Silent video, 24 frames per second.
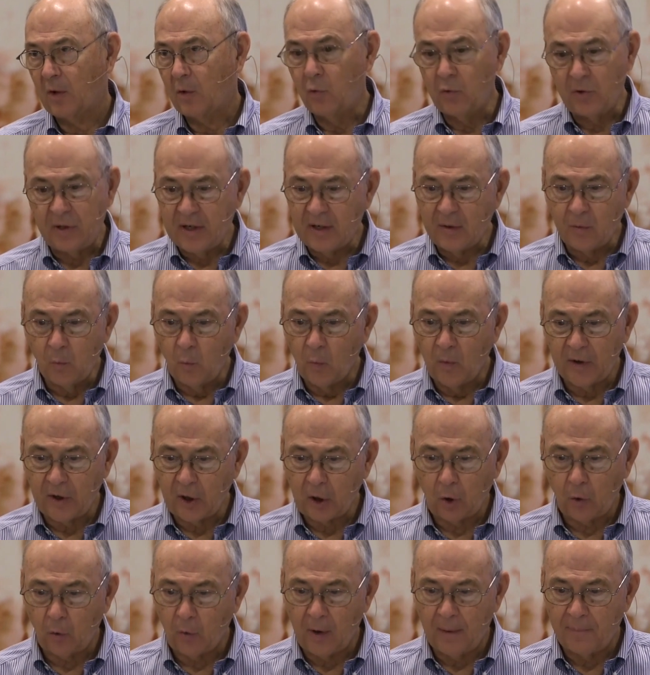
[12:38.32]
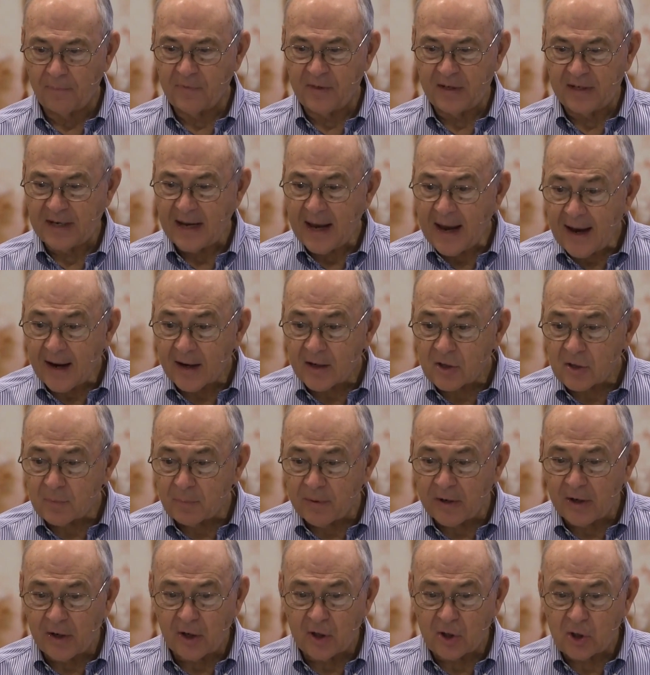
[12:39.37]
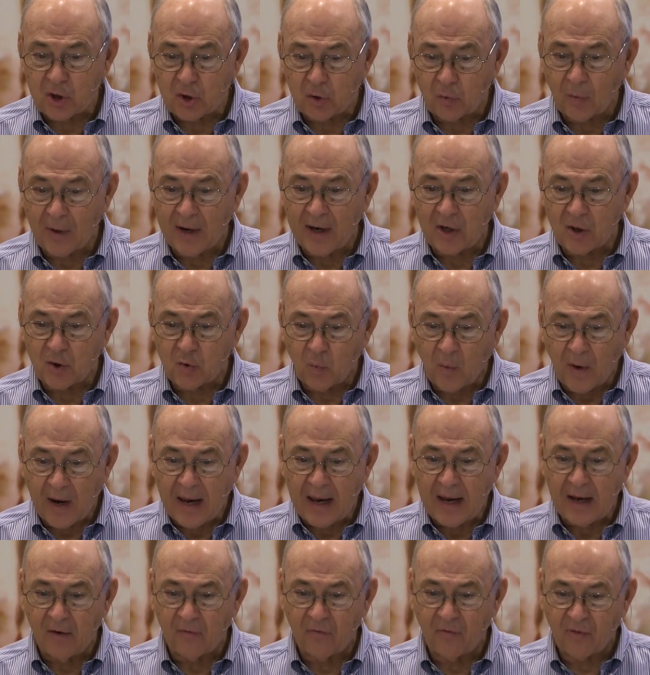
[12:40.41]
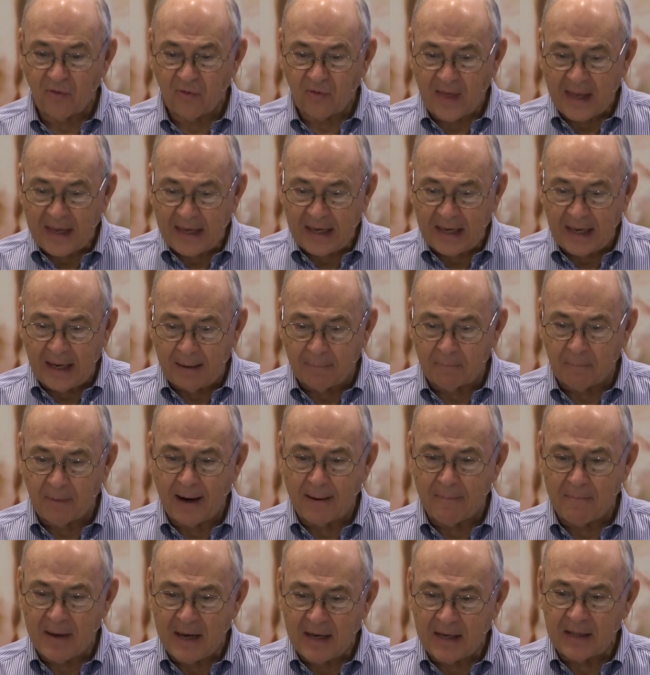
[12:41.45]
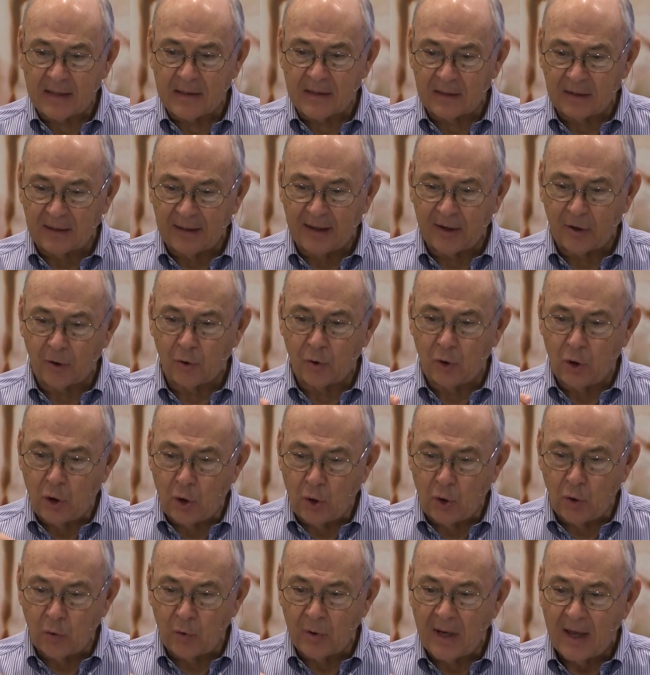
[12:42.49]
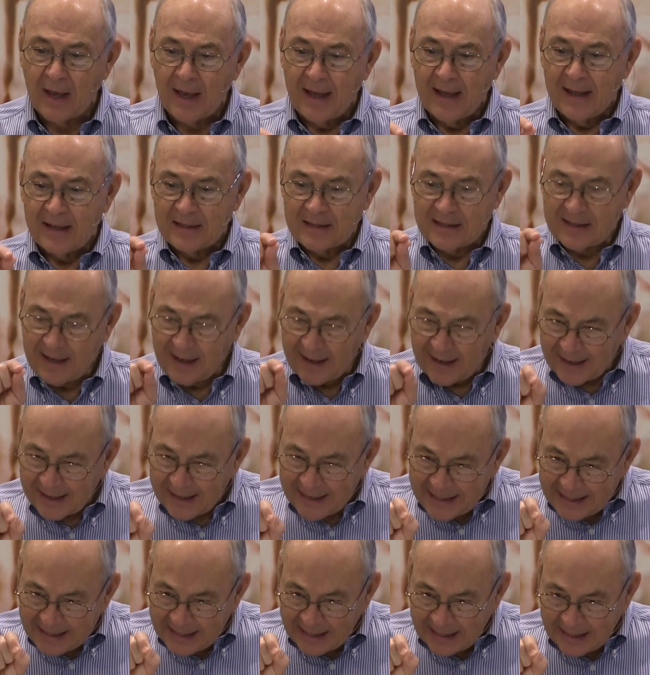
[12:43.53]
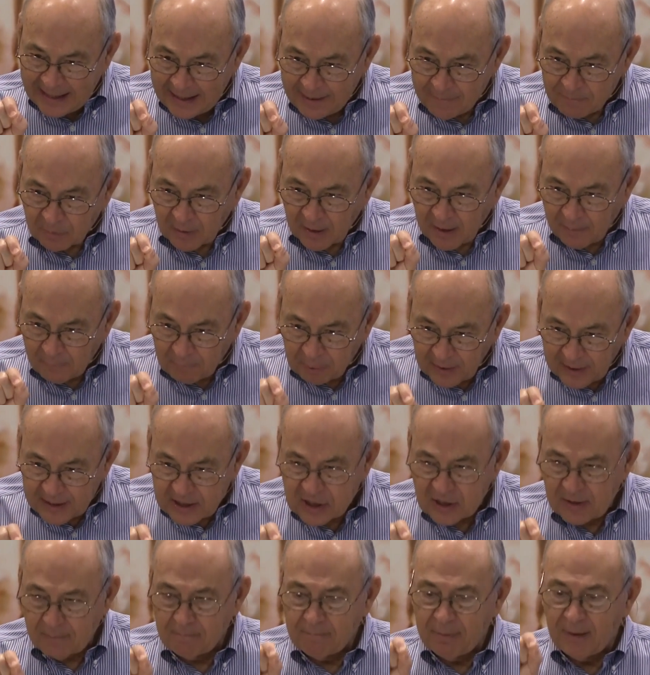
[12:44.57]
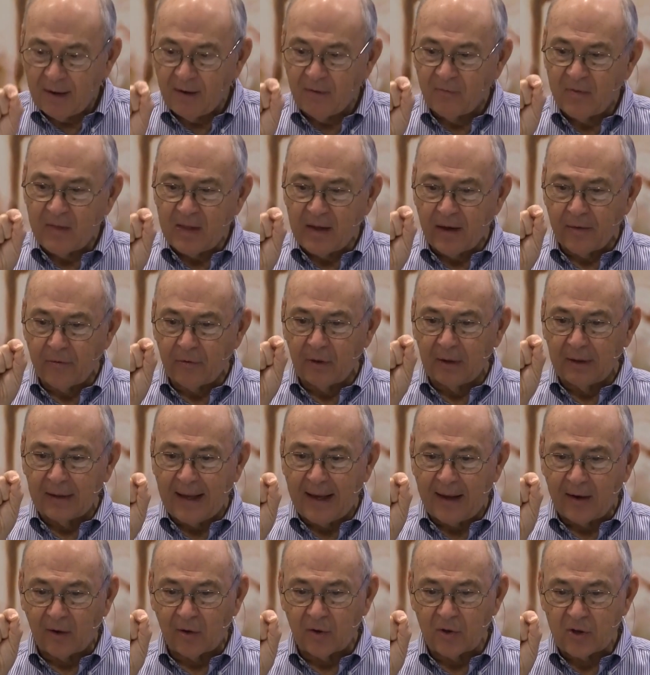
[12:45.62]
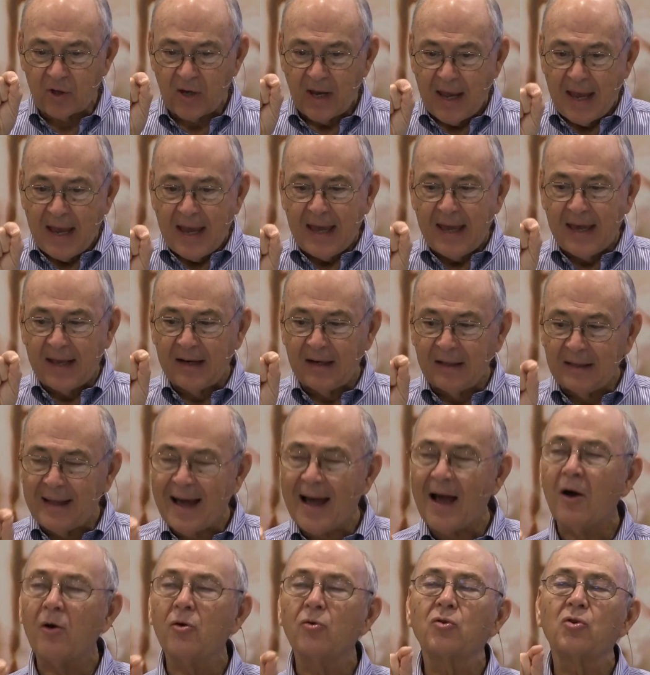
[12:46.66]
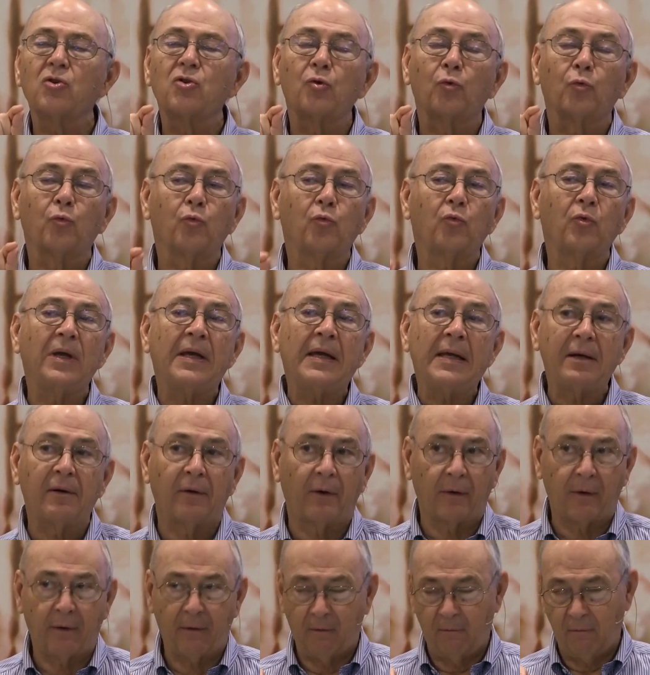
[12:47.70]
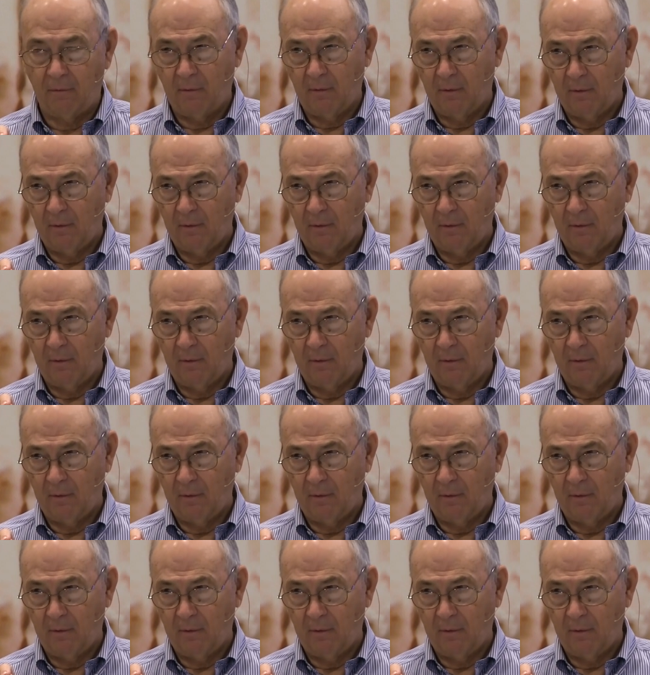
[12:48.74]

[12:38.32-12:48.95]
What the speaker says: who didn't want to corrupt the text, but in a strange way of thinking, by making the letter nun tiny and placed above the other letters, it allowed the reader's